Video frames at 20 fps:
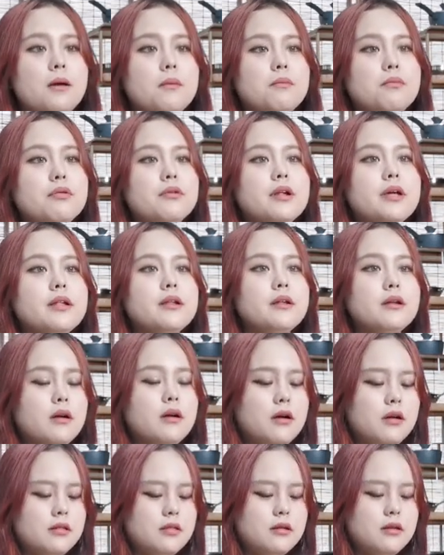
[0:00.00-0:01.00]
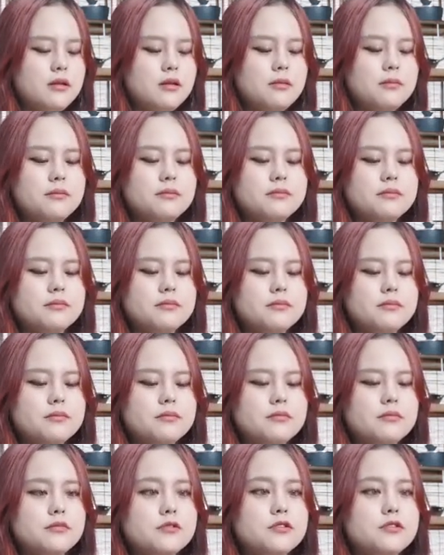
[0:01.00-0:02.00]
put it on the
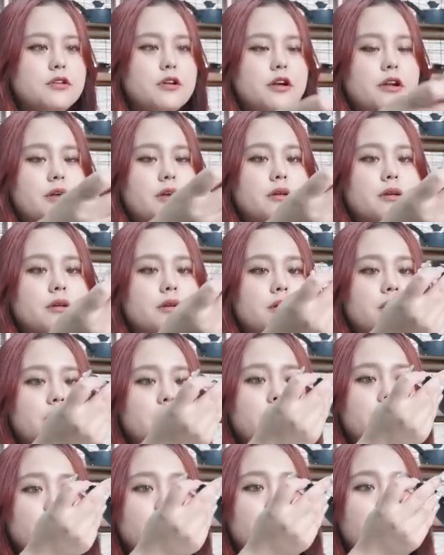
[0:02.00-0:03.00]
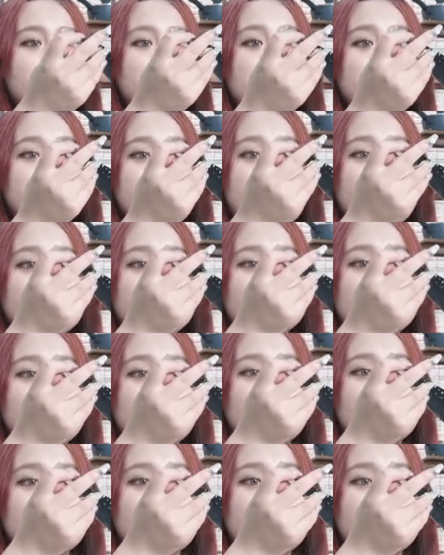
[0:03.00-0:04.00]
sorry be
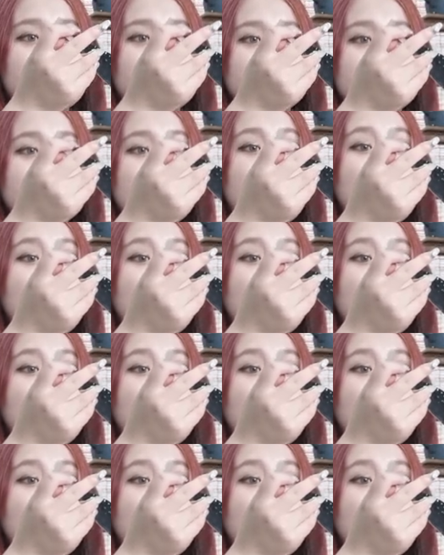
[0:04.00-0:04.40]
careful, okay.